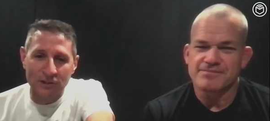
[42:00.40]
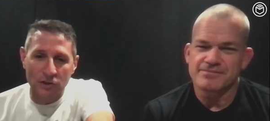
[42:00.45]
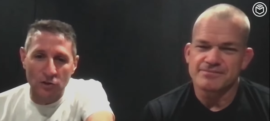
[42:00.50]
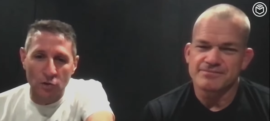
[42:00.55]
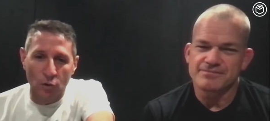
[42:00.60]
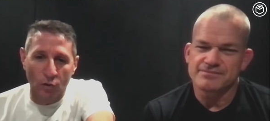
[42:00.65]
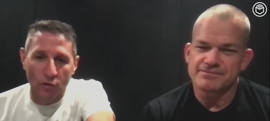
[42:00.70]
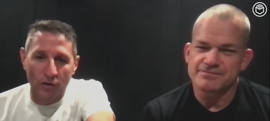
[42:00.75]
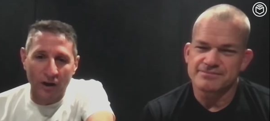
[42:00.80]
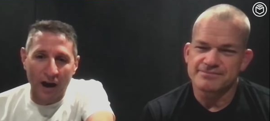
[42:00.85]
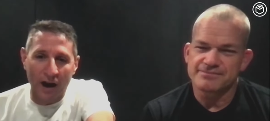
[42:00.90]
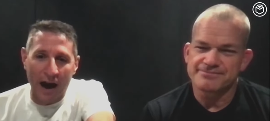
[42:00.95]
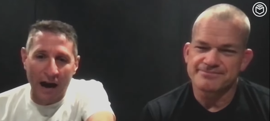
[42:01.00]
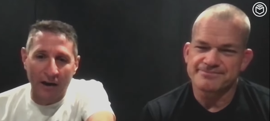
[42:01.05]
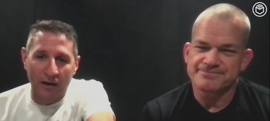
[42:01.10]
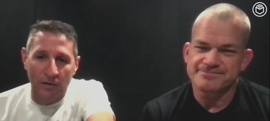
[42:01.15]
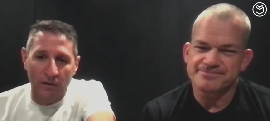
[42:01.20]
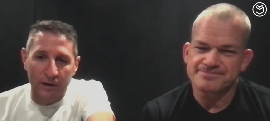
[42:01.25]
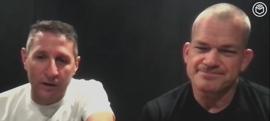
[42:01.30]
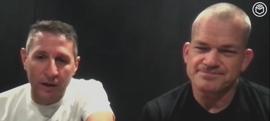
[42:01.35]
Speaker 1: Northern
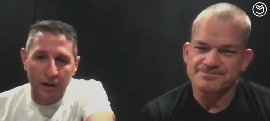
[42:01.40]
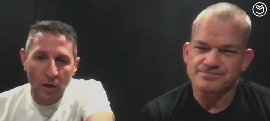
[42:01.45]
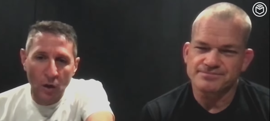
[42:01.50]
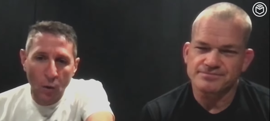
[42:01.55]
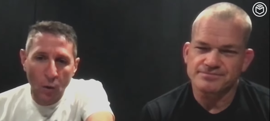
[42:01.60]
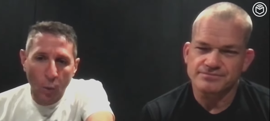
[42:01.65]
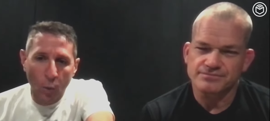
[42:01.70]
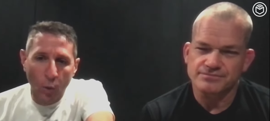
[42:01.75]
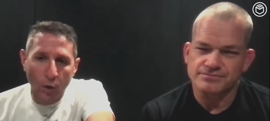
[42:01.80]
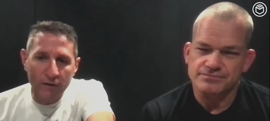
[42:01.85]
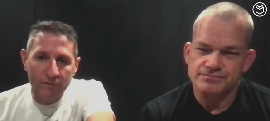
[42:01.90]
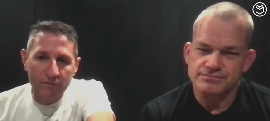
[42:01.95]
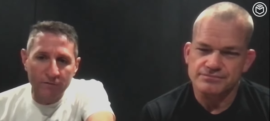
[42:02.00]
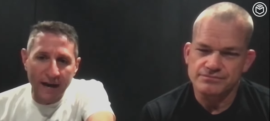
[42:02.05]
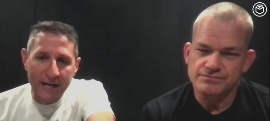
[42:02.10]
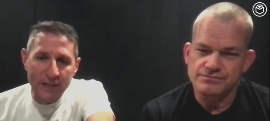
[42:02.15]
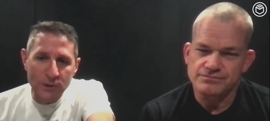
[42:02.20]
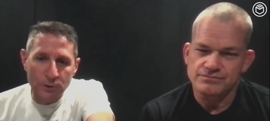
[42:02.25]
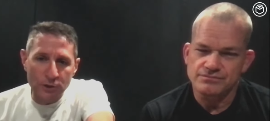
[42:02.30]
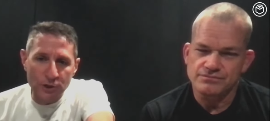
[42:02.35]
Ireland. What
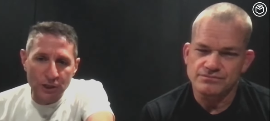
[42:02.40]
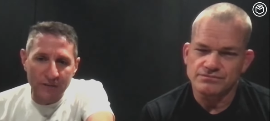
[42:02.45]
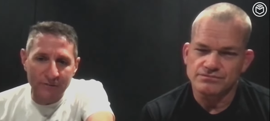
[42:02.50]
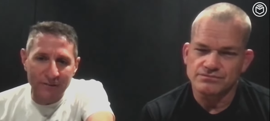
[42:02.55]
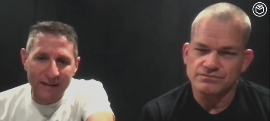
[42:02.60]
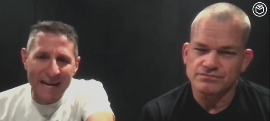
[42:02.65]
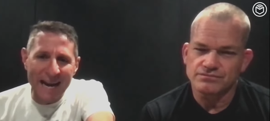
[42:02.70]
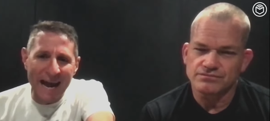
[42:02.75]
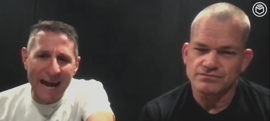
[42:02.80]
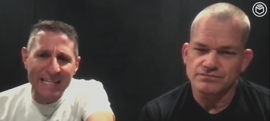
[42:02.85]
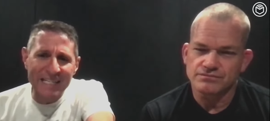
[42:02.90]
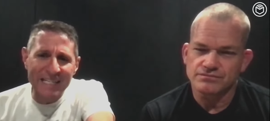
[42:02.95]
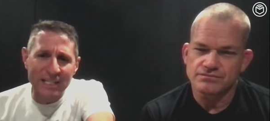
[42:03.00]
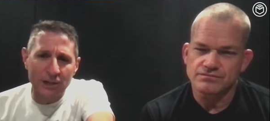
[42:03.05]
advice would you give a 19